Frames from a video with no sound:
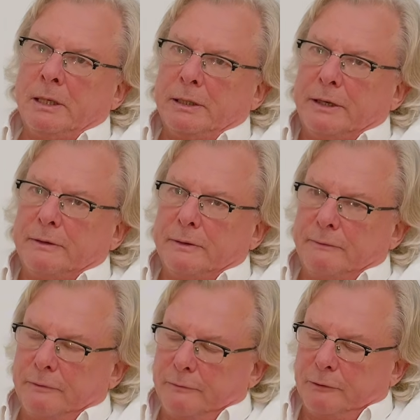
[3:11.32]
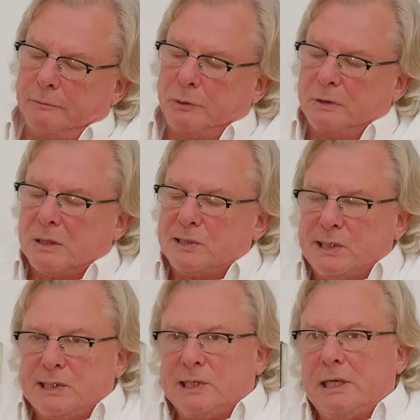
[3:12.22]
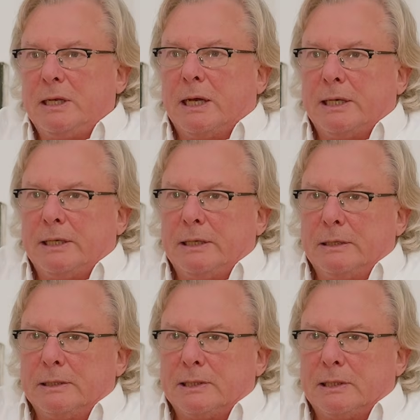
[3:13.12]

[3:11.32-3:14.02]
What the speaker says: Then from 2016, I